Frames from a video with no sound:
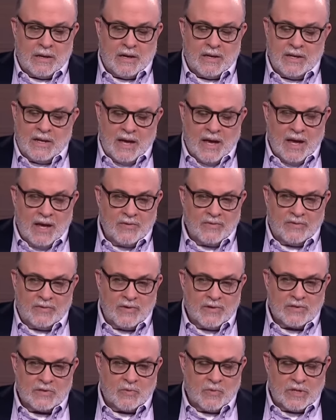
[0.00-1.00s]
and he has
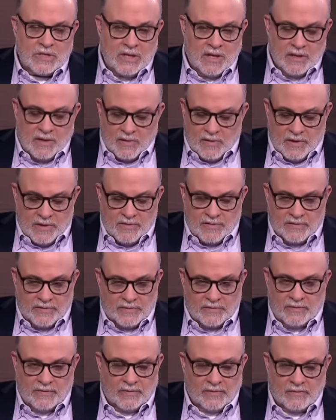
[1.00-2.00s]
this
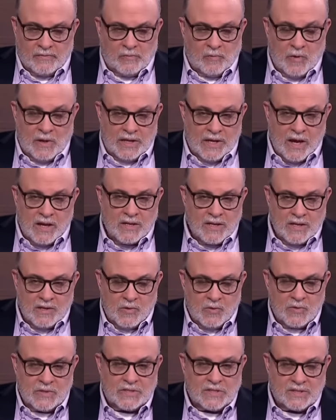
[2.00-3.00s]
ridiculous, really ending
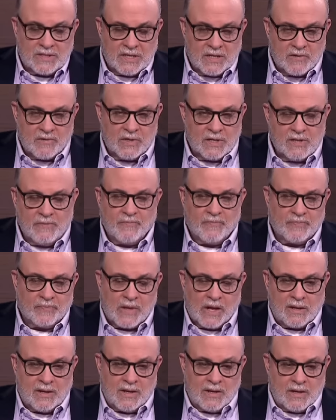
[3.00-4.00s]
to his theory,
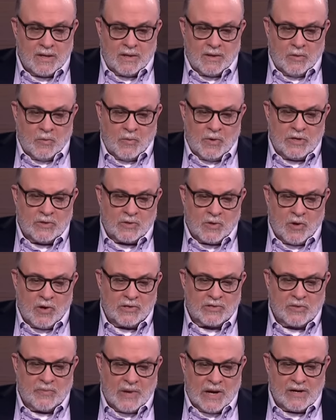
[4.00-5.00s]
where he
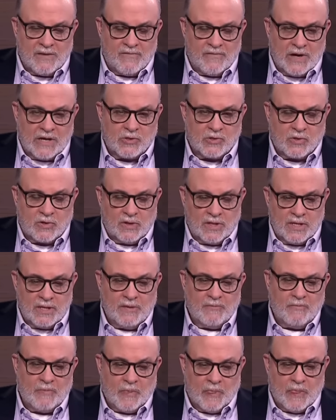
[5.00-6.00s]
talks about
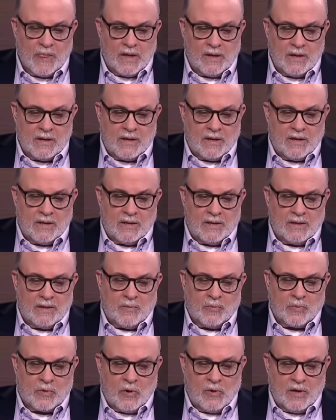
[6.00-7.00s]
eventually
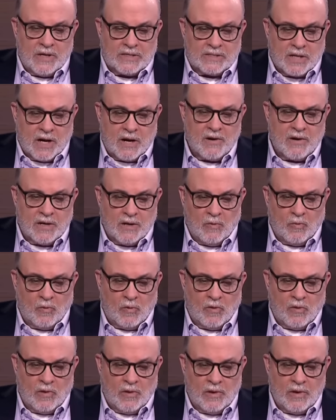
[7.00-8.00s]
the proletariat
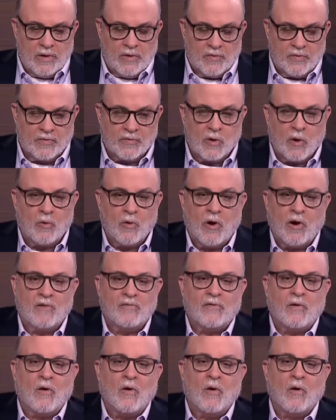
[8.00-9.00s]
will throw
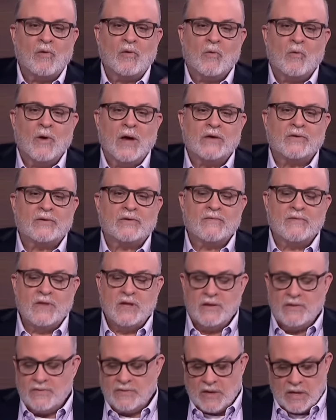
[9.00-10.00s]
off all the rest of
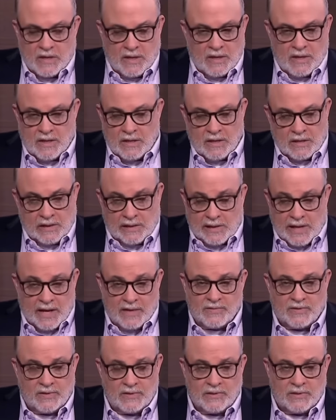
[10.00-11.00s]
these
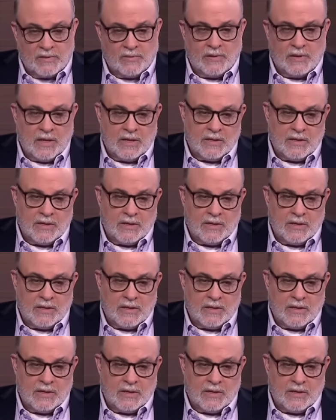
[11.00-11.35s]
classes,